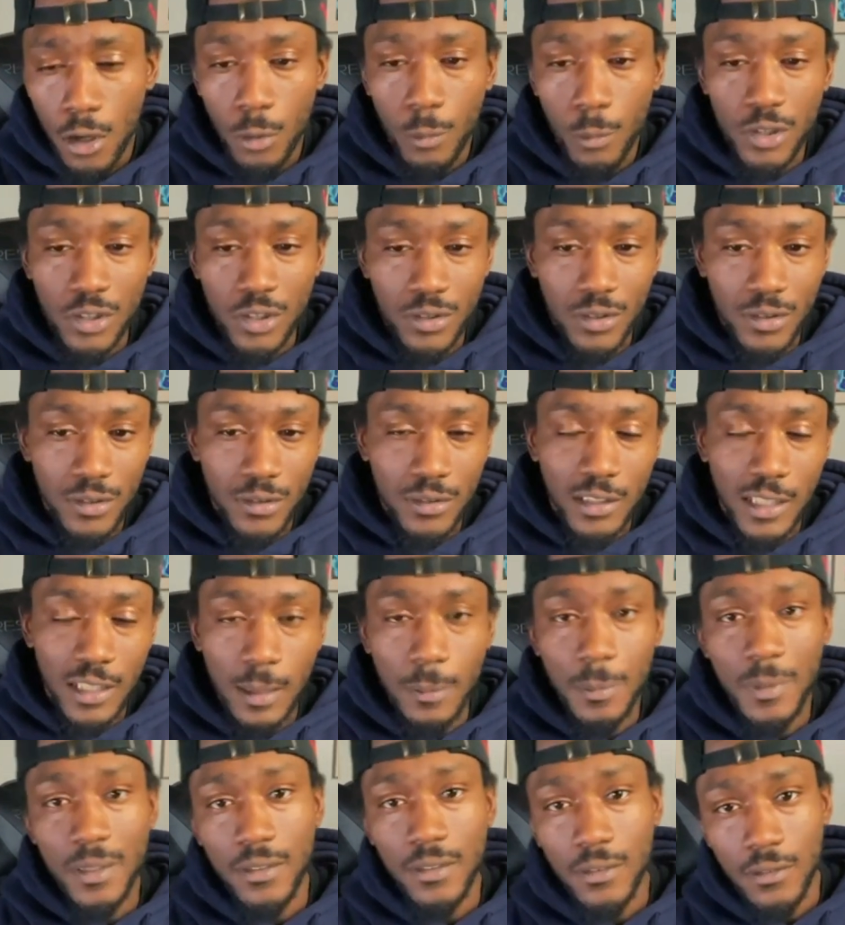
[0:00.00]
which is going
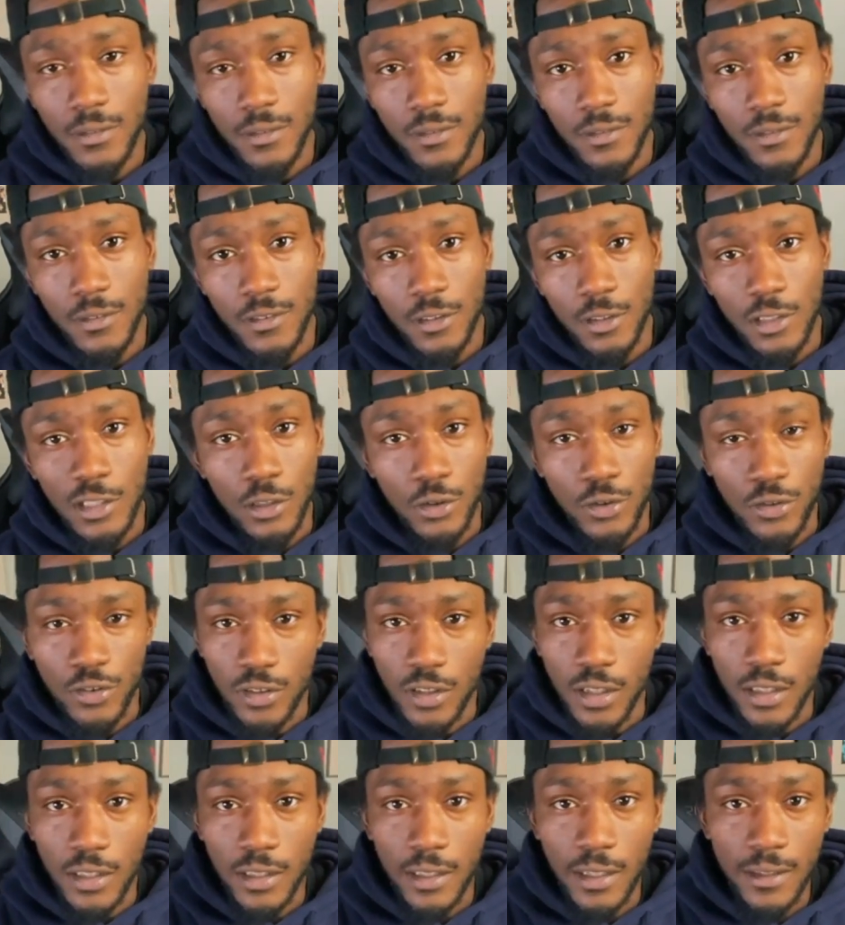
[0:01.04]
to be, a little
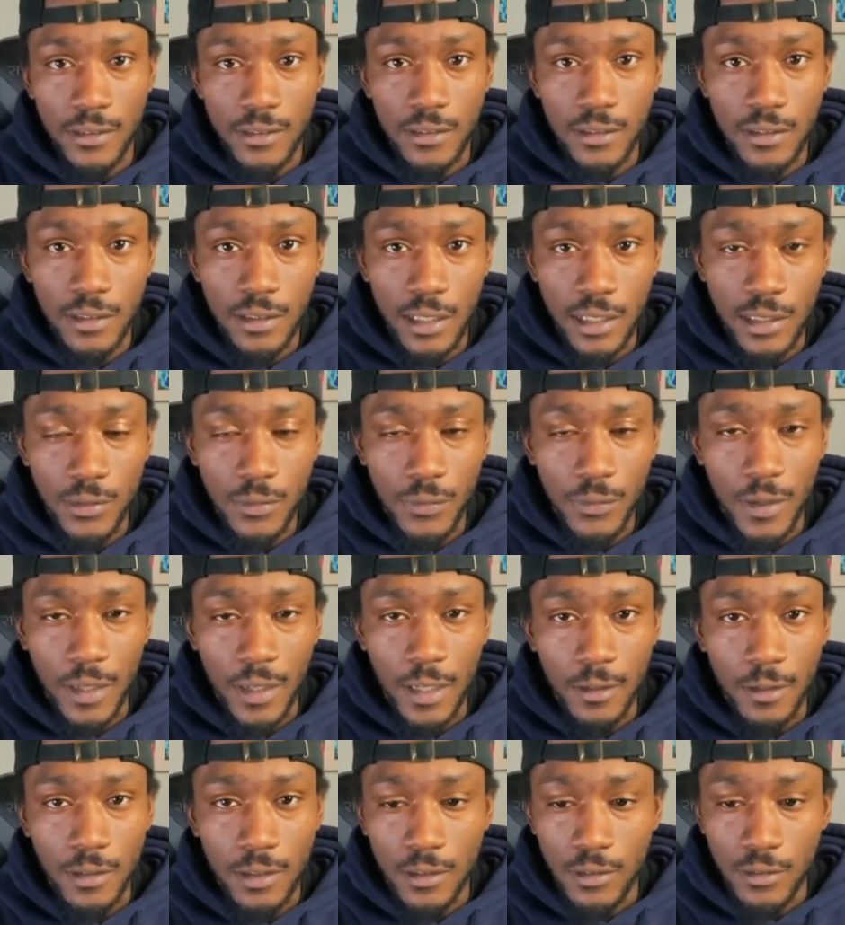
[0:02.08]
sucky as a Knicks
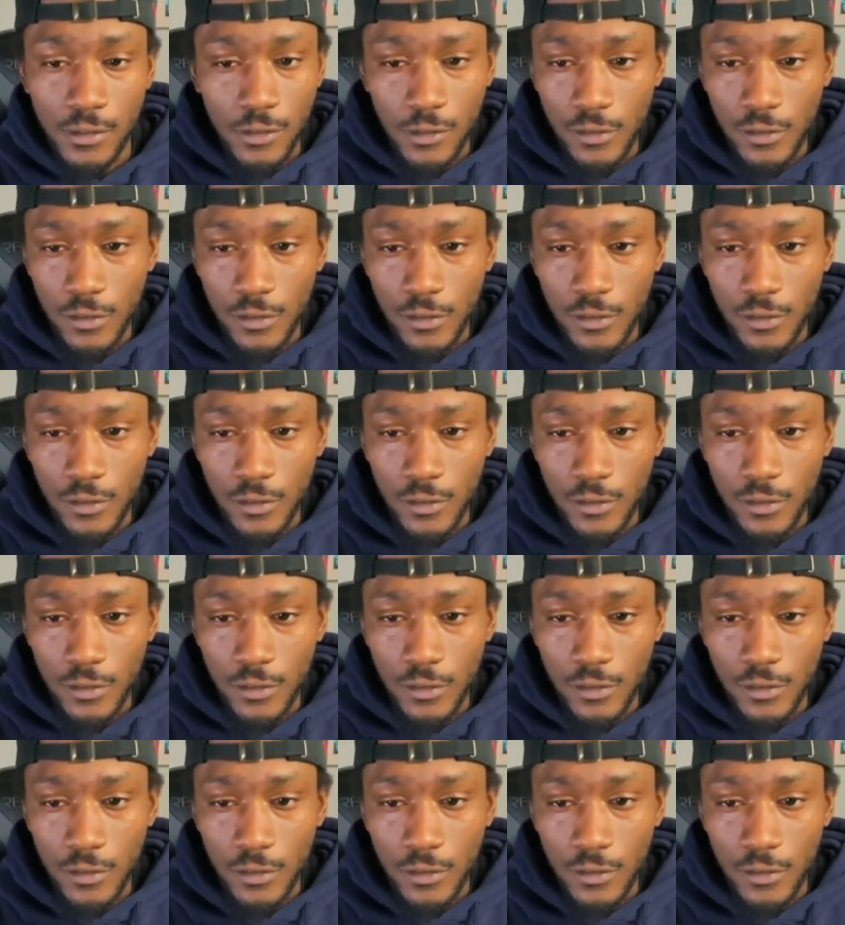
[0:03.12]
fan.